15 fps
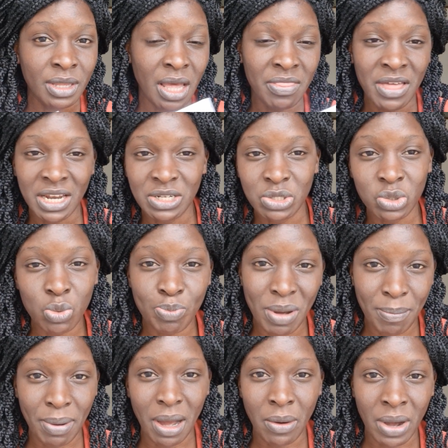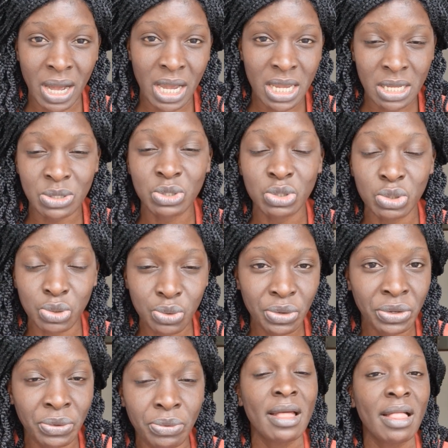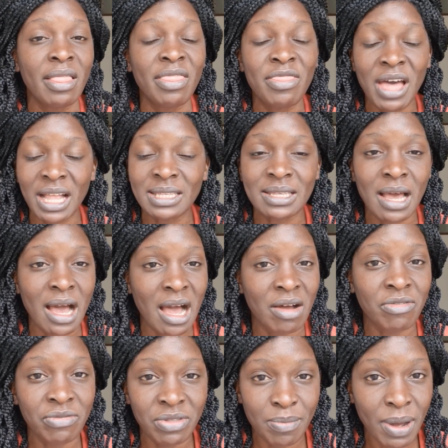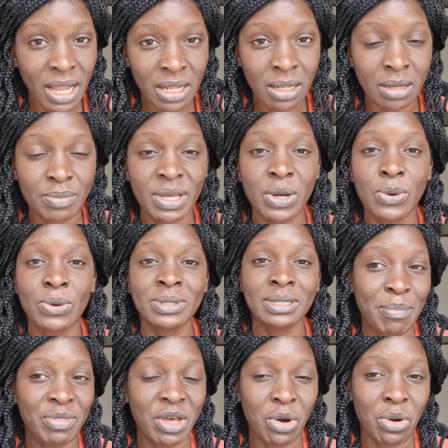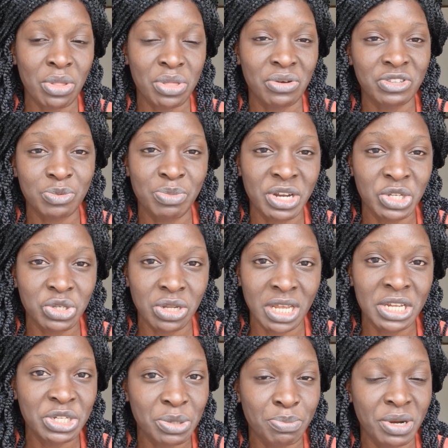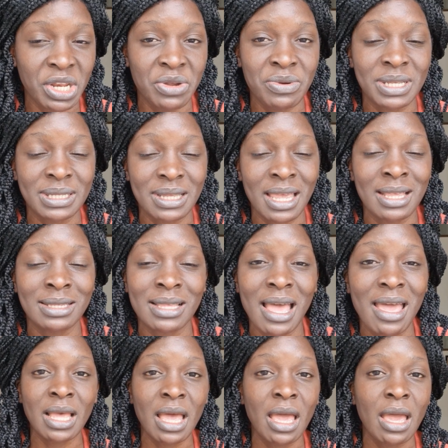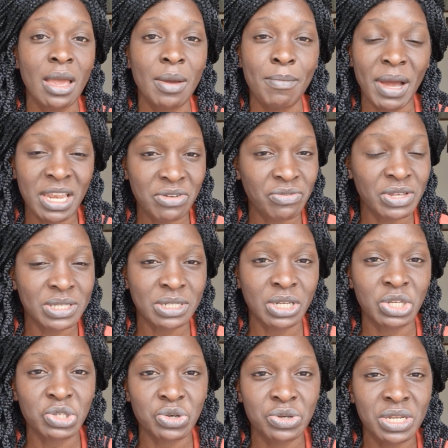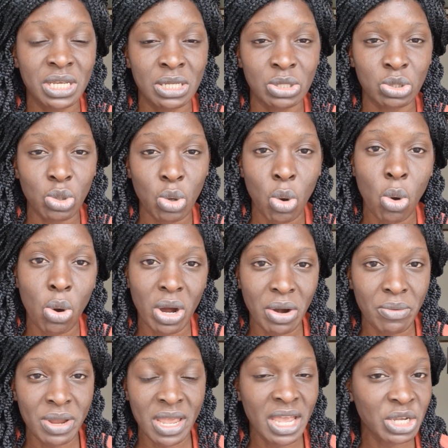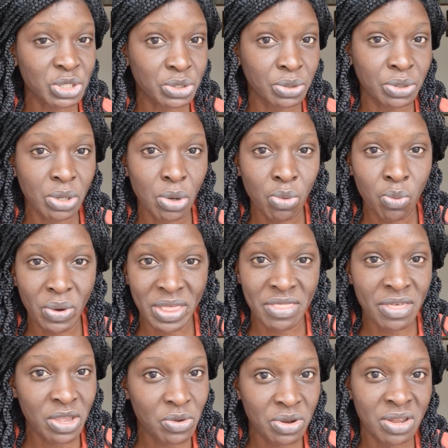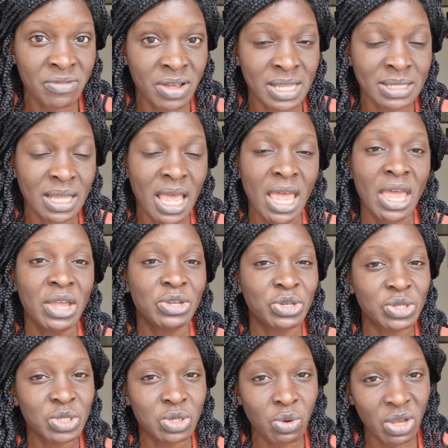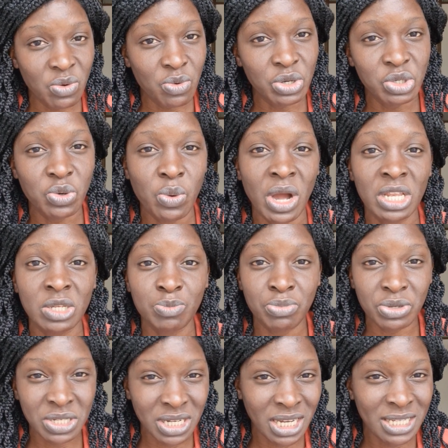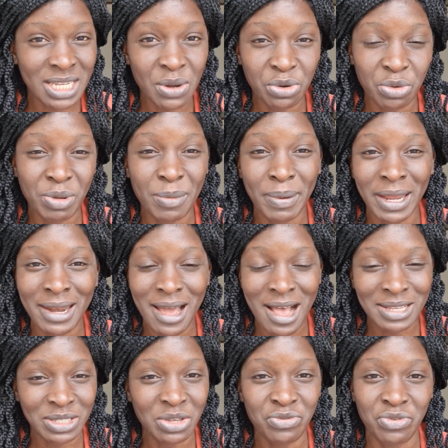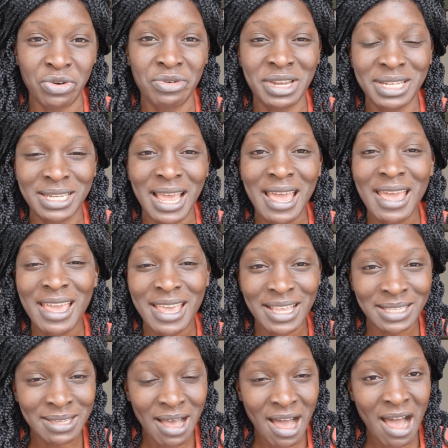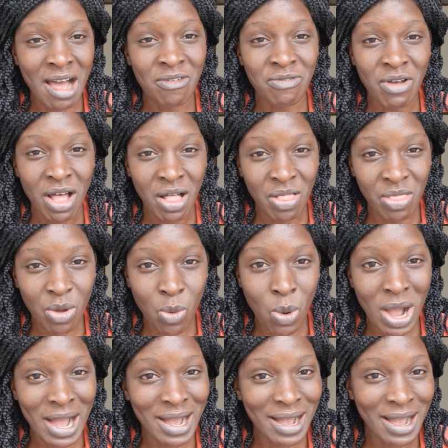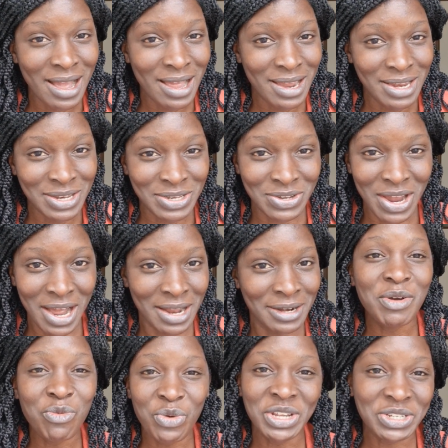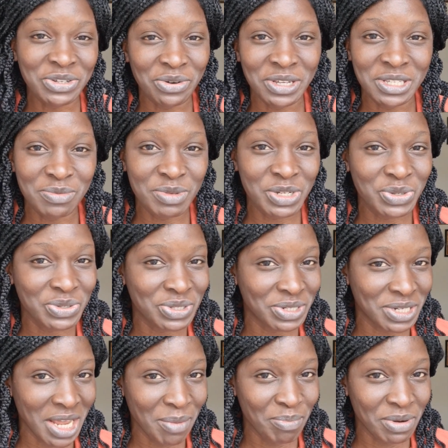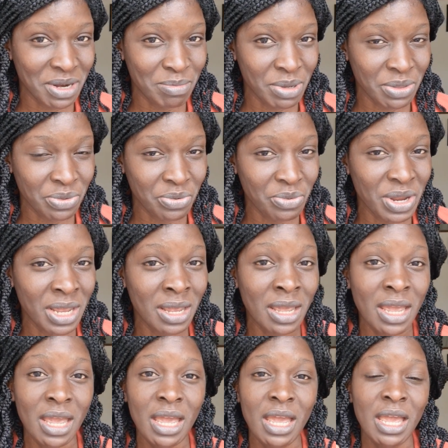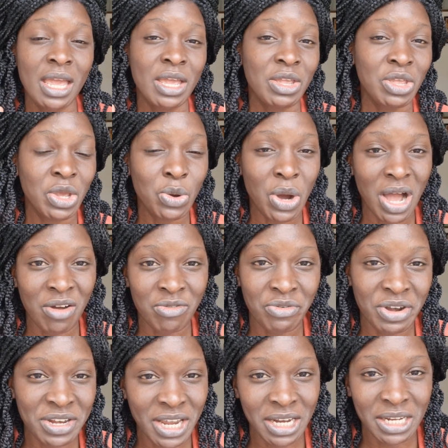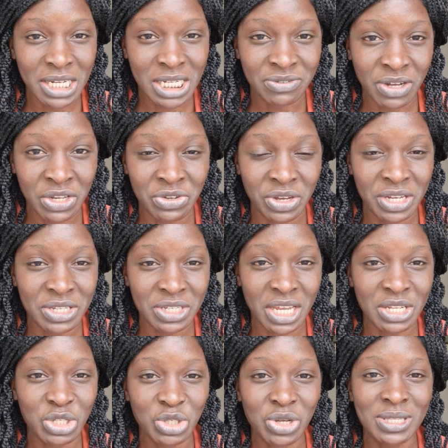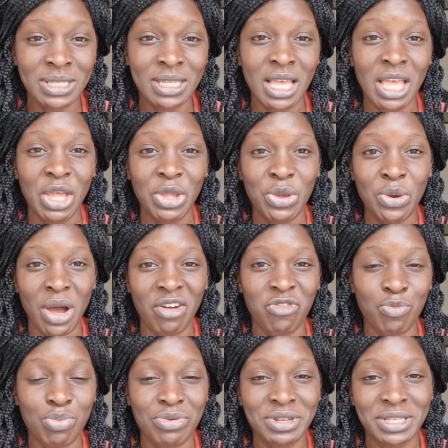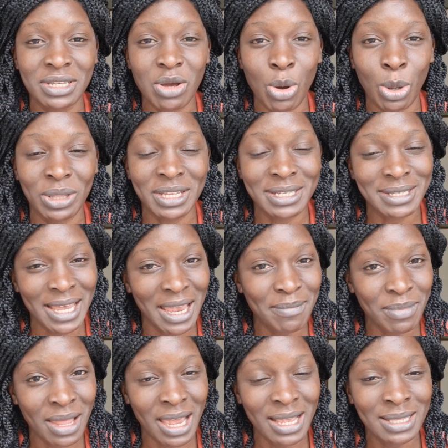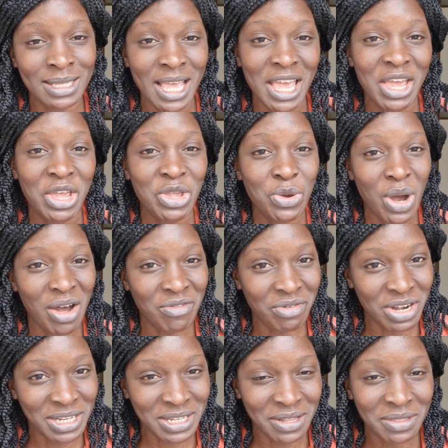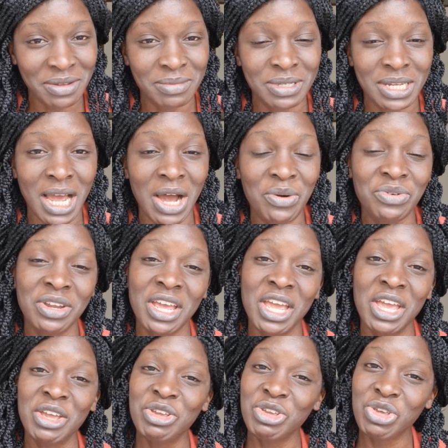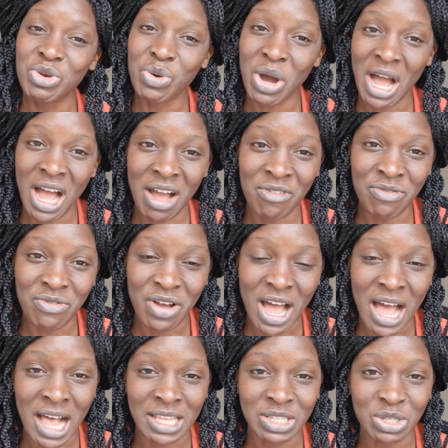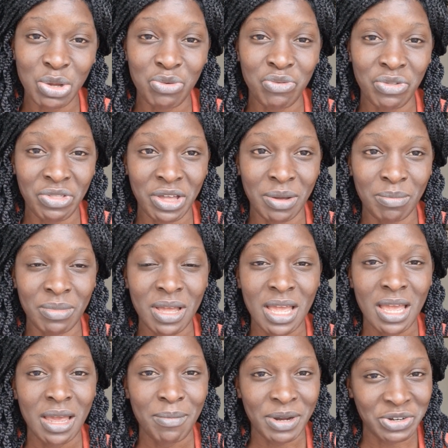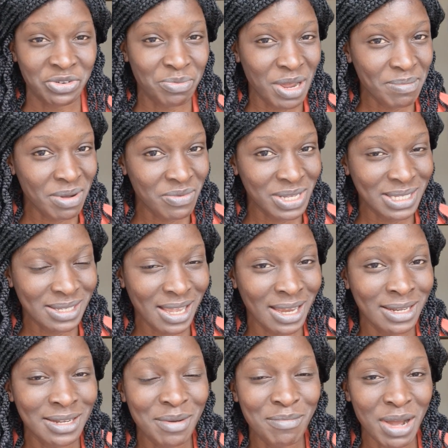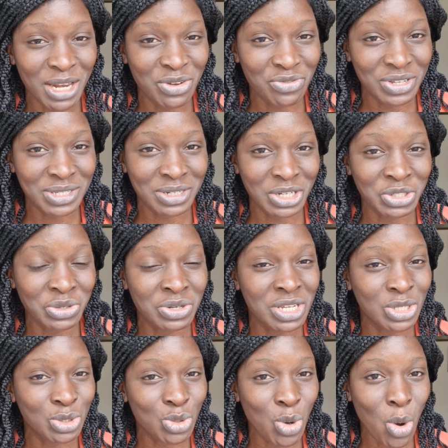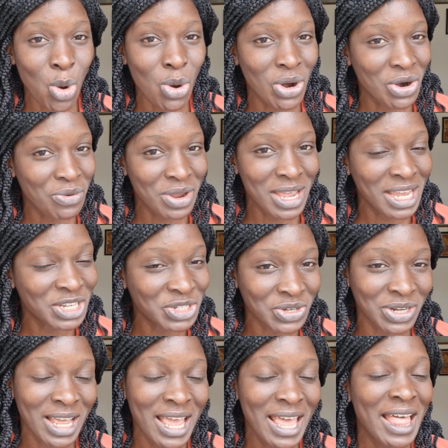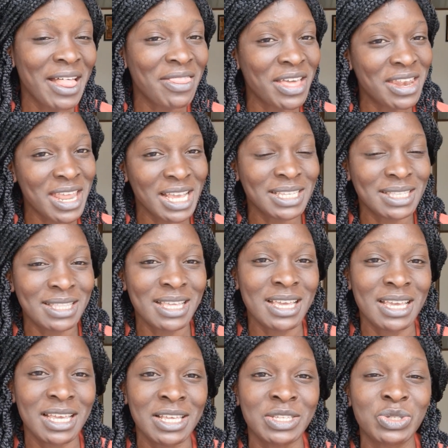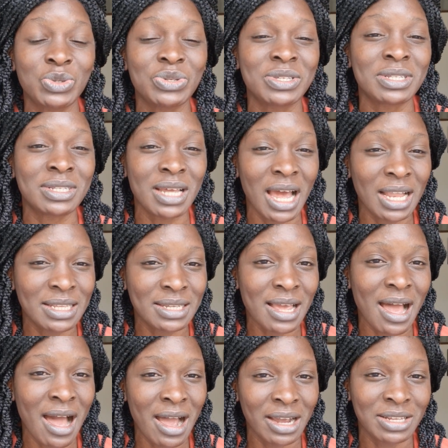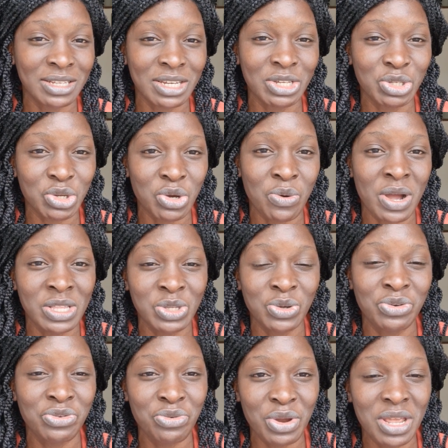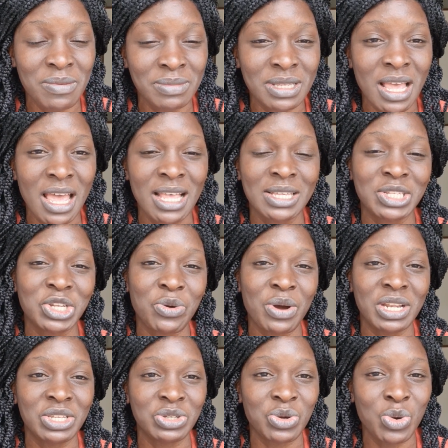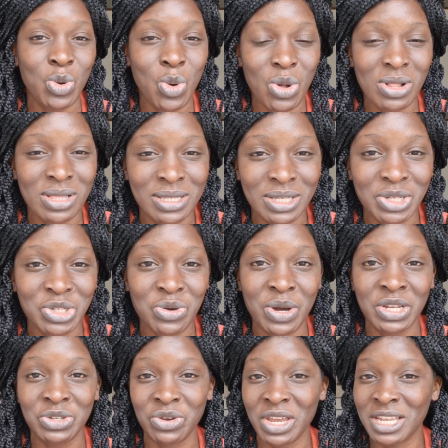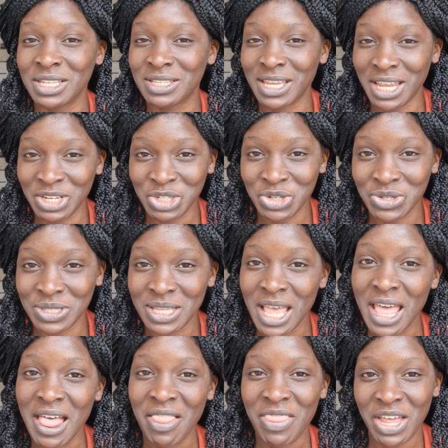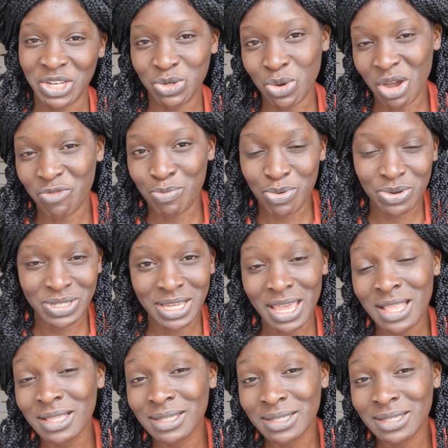that superpower is to you. That's half the battle, because the author of Spiritual Entrepreneur says manifestation is co-creation with the universe. Just knowing what you want, putting it down on paper and asking for it is half the work done. Which leads me to step number 3. You have already identified your intentions, you have put all the timelines, you have written them down, you have asked for them. But remember, we said manifestation is co-creation. The next thing is to start acting towards your dreams, towards your goals, towards your intentions that you have put in